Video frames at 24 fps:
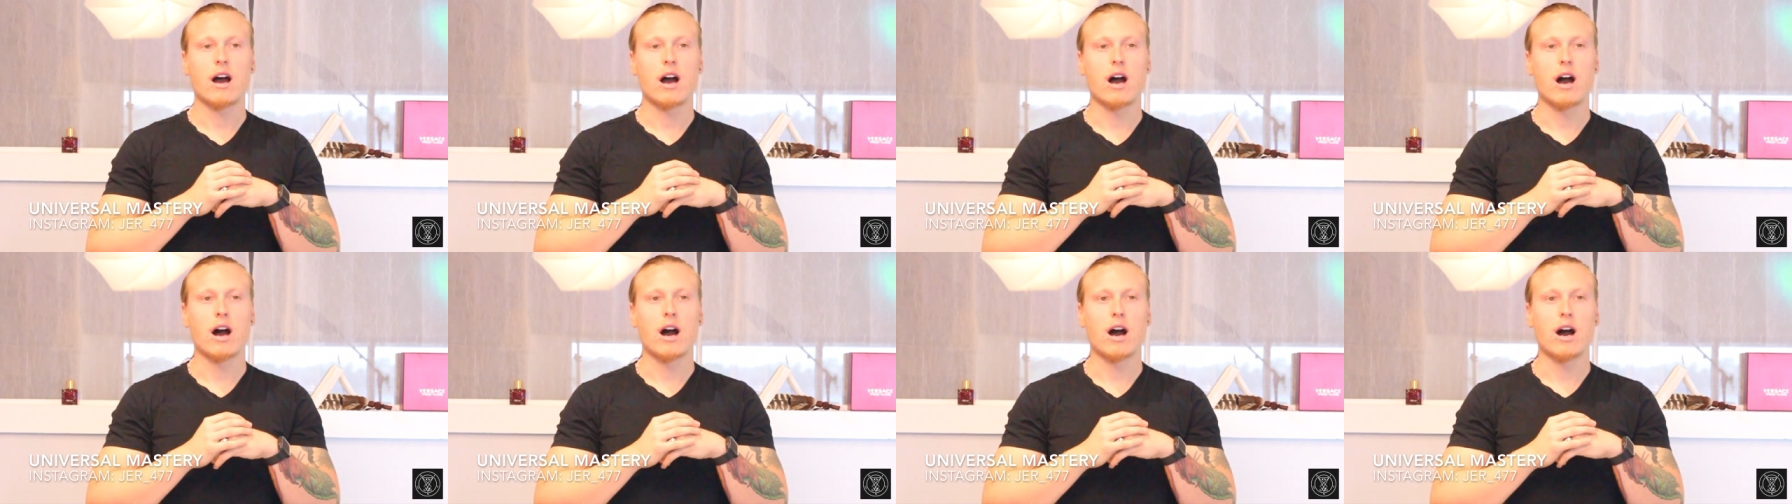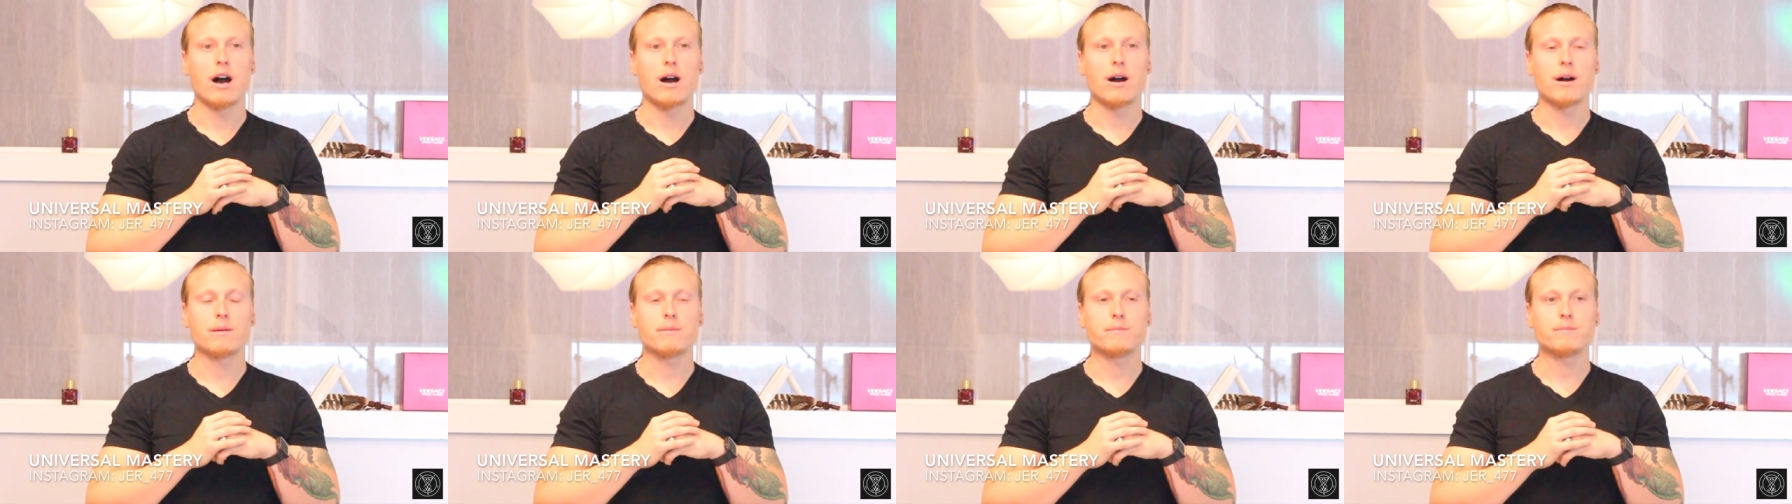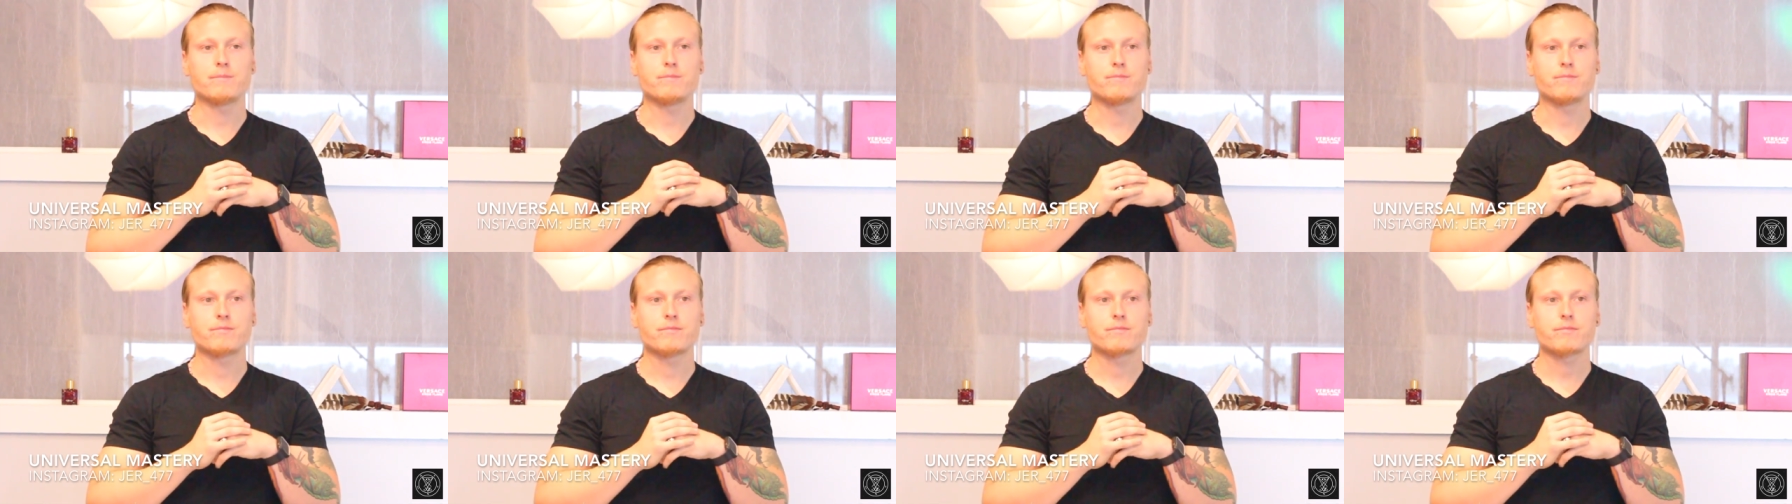
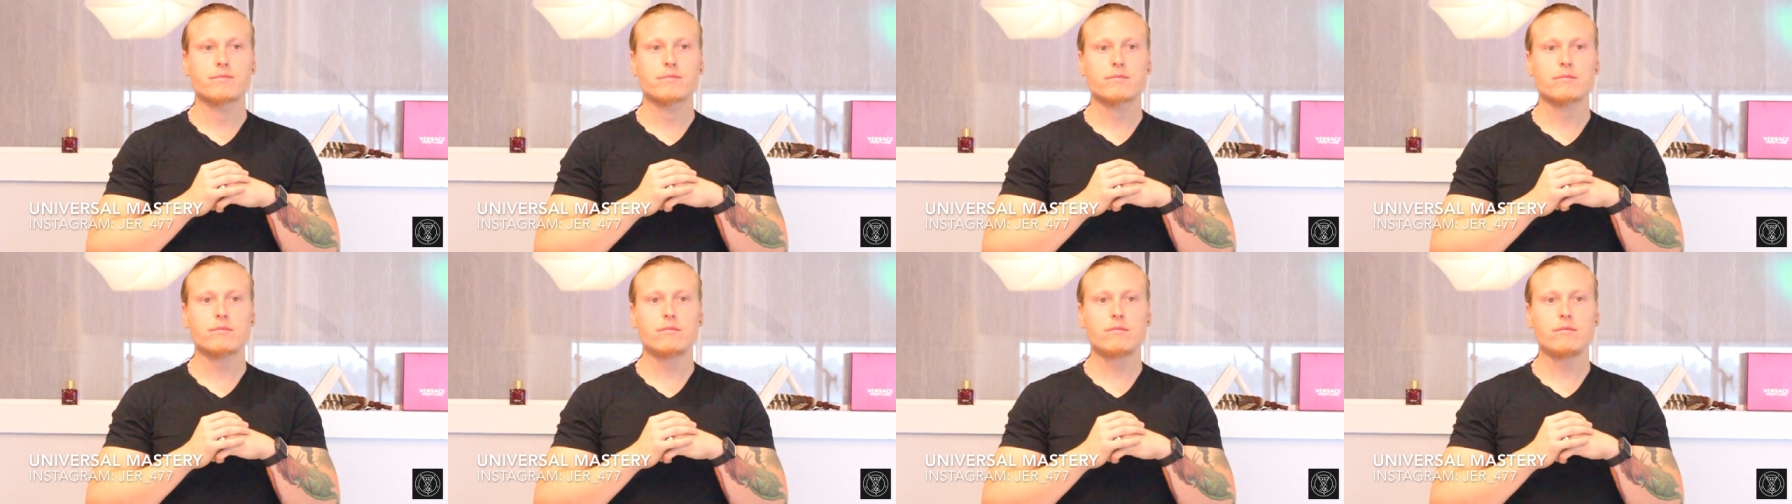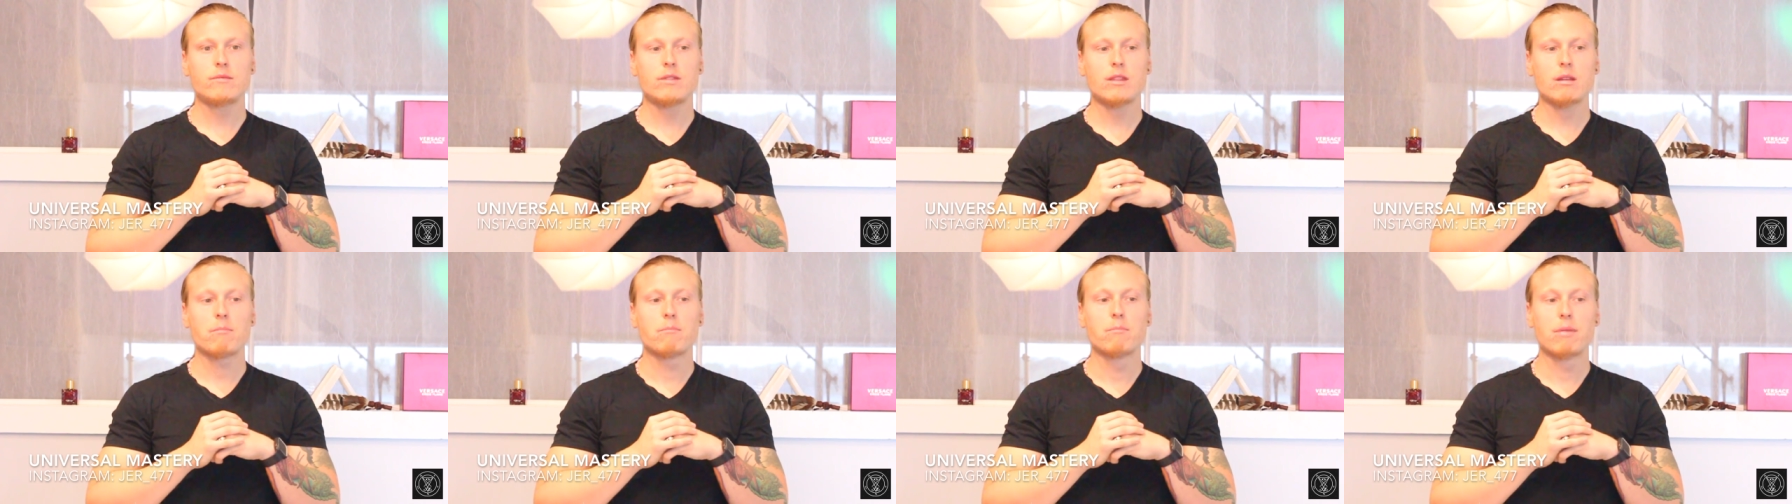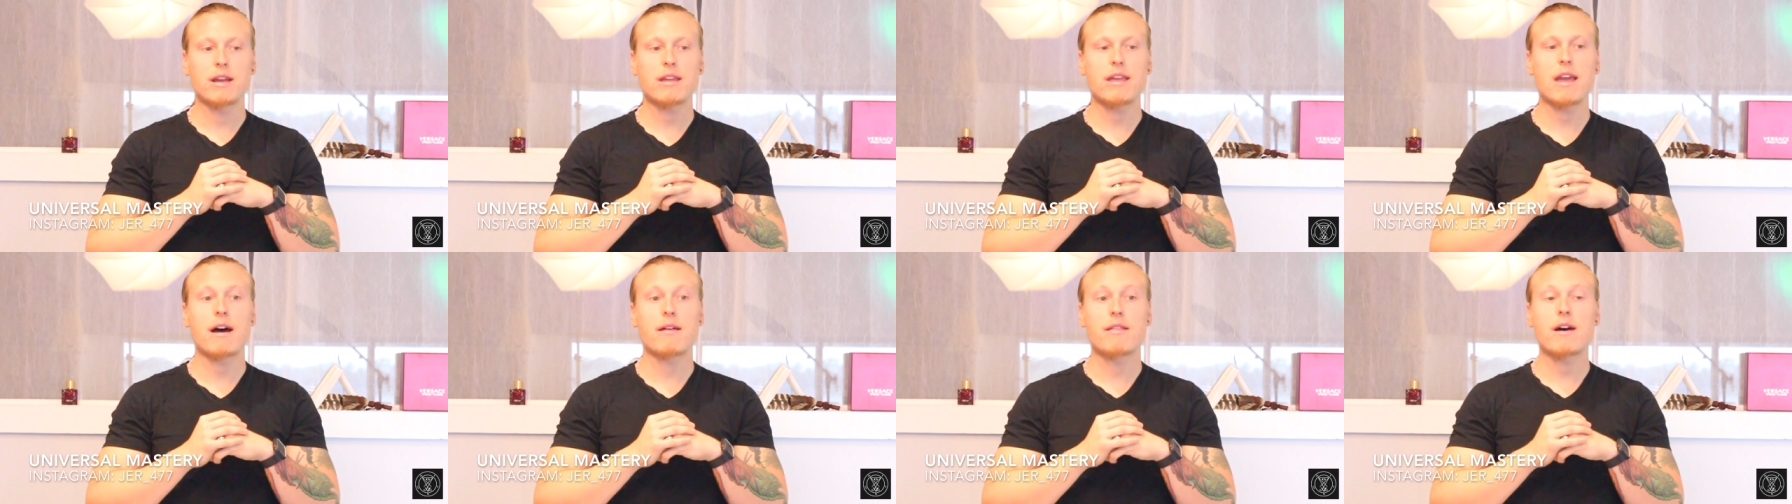Um,
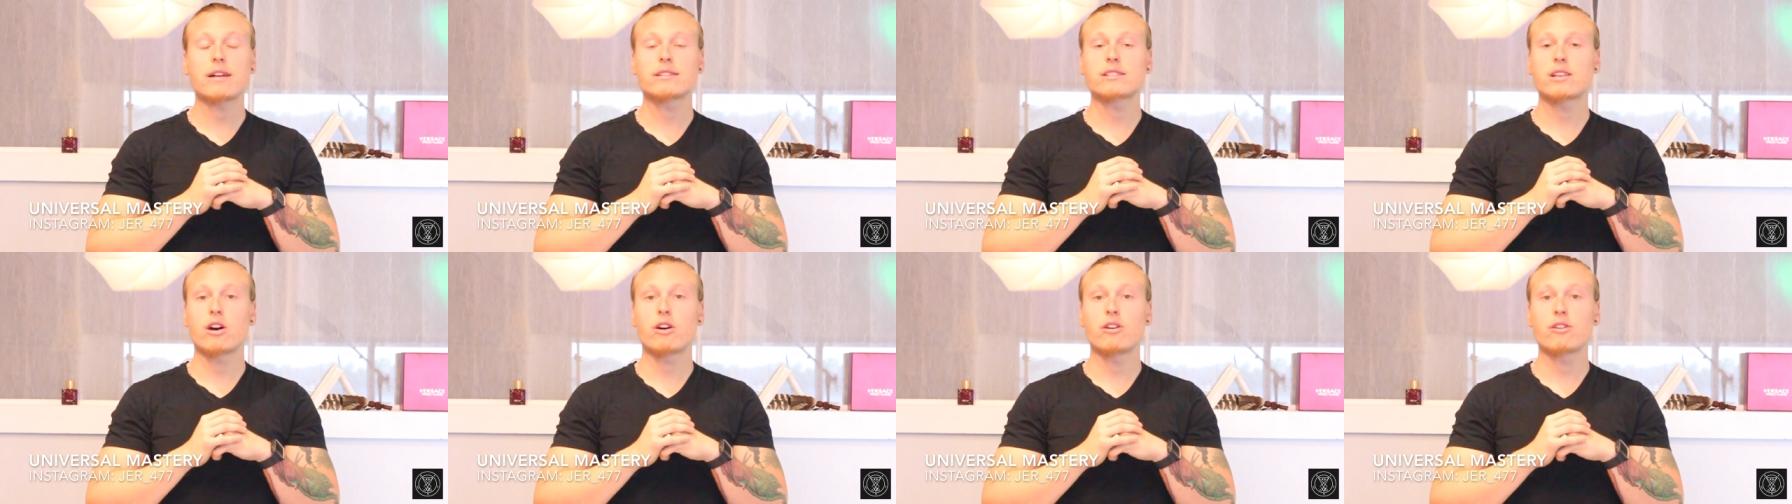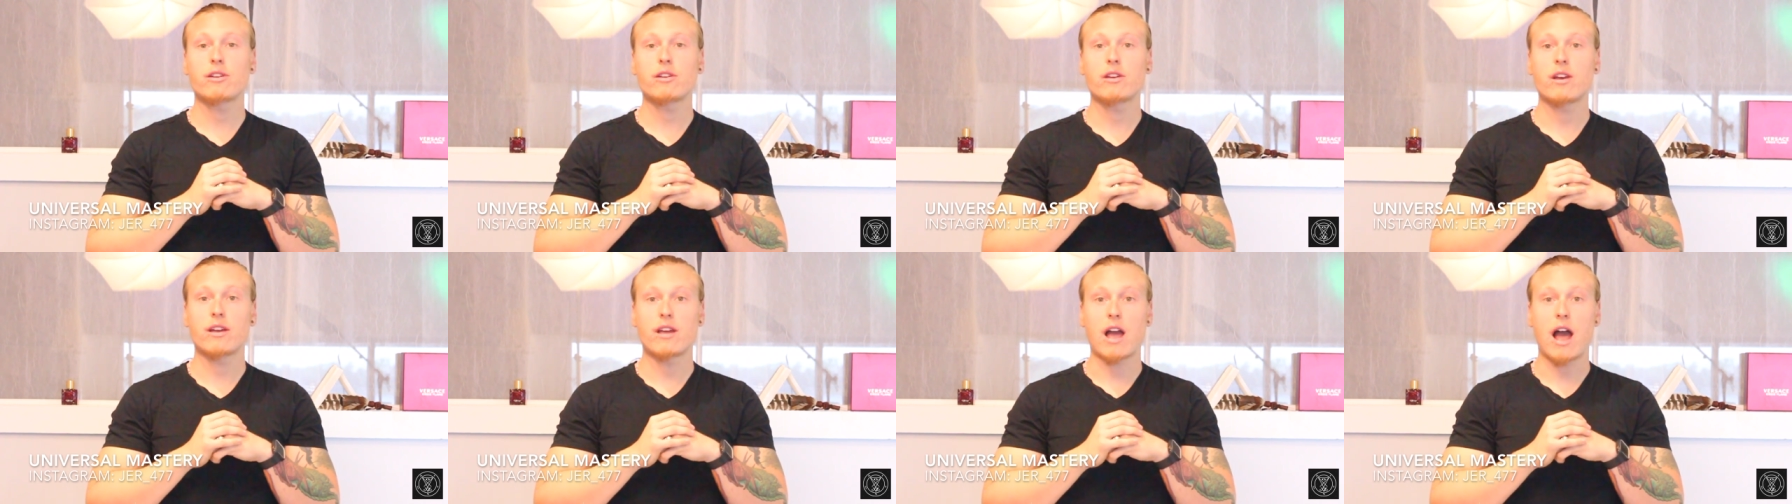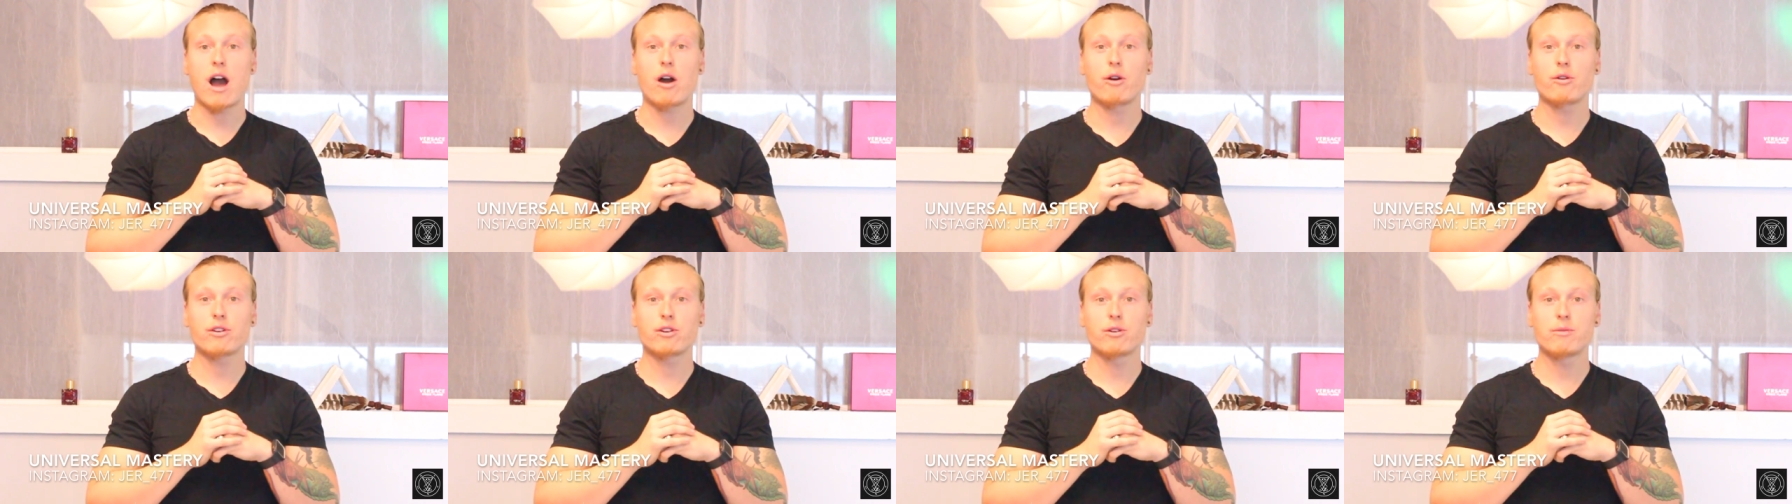but yeah, that's how he,
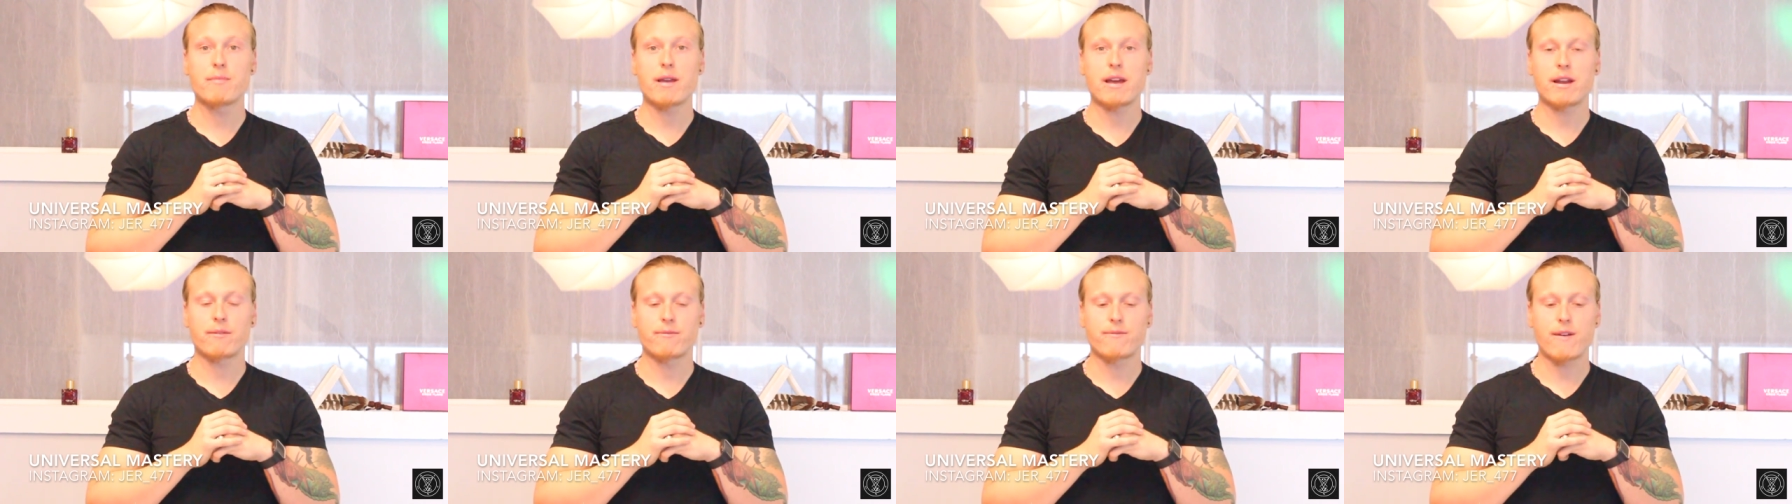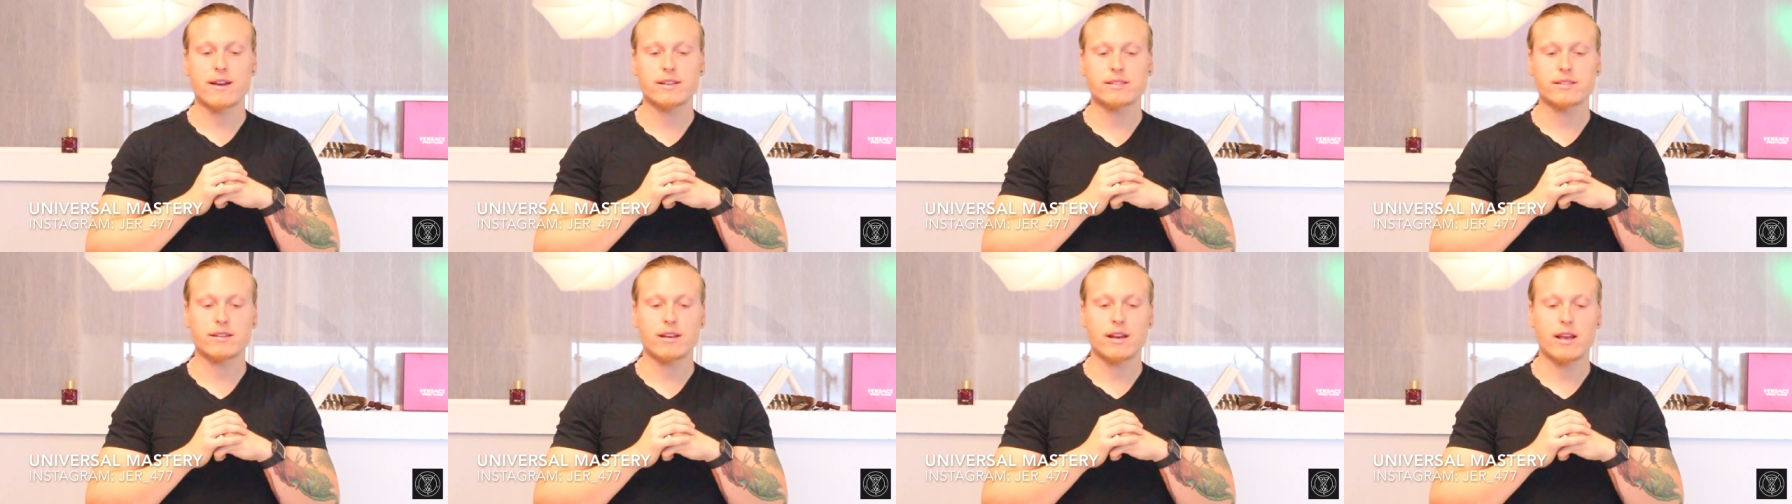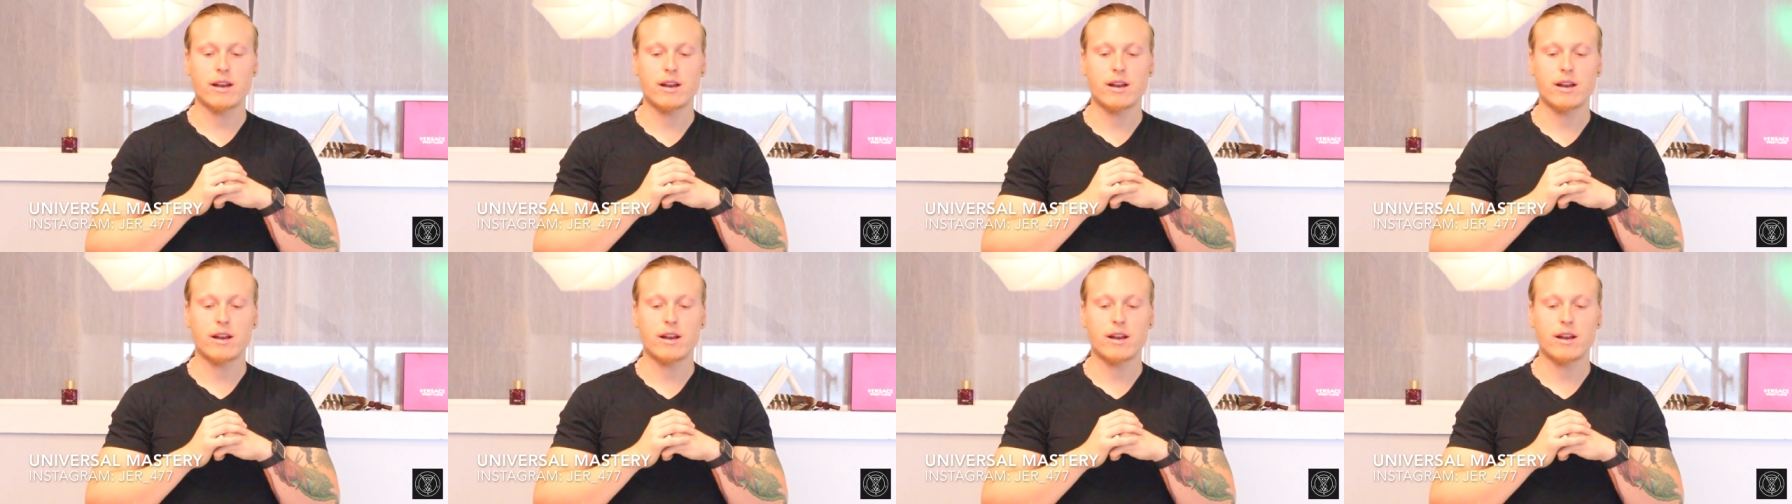how he'll manifest,